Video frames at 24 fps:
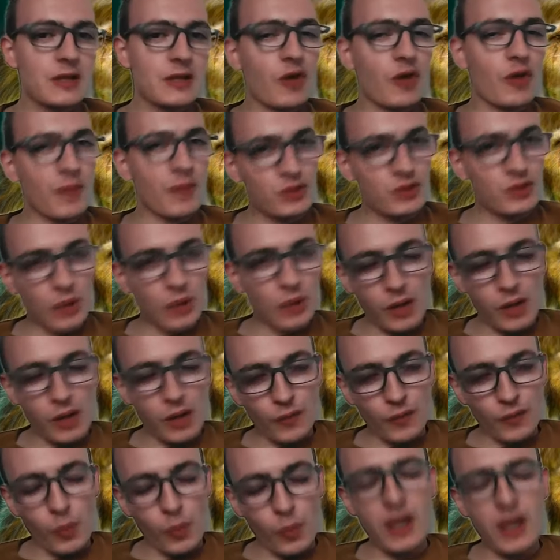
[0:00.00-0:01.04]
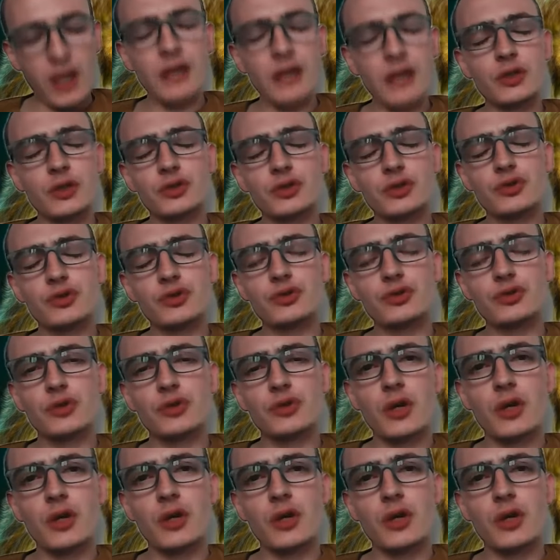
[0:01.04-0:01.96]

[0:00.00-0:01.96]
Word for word: of mental health awareness,